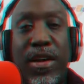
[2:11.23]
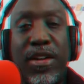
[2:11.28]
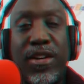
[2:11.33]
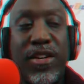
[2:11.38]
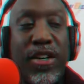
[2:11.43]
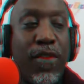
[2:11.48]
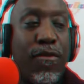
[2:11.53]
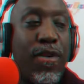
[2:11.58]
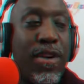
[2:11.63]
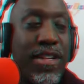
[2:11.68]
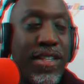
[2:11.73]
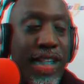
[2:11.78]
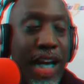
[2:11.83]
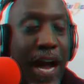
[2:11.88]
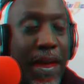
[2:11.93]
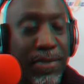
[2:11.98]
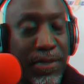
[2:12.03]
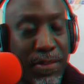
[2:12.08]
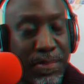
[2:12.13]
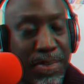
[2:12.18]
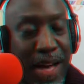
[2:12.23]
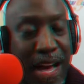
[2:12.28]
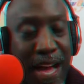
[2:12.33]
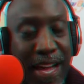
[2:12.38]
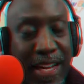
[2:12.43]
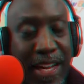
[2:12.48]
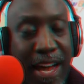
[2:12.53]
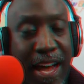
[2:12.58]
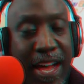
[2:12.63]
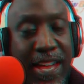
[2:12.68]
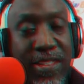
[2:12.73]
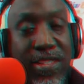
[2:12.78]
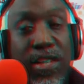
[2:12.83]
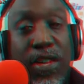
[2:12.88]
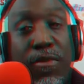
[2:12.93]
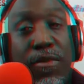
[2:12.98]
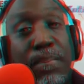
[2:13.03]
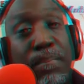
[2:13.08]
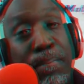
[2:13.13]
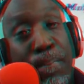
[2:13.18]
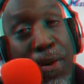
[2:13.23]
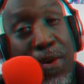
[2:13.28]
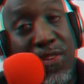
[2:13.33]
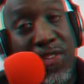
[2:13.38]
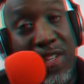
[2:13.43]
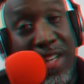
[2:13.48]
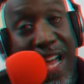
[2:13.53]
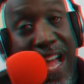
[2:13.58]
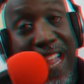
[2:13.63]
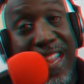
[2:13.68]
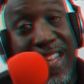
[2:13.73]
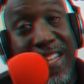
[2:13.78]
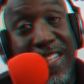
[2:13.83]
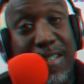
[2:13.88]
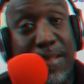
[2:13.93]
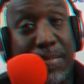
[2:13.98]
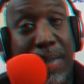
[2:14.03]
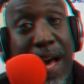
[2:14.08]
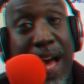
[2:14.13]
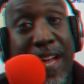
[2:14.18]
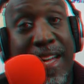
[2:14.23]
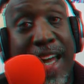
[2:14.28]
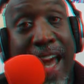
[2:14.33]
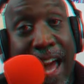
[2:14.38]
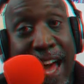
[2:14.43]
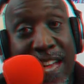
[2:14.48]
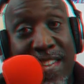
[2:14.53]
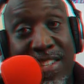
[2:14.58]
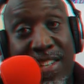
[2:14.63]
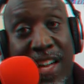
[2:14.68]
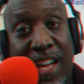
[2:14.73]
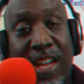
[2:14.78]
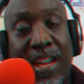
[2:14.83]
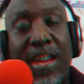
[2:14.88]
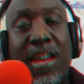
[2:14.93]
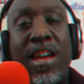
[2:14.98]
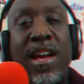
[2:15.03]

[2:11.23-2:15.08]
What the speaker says: different types of podcasts, different personalities in podcasting,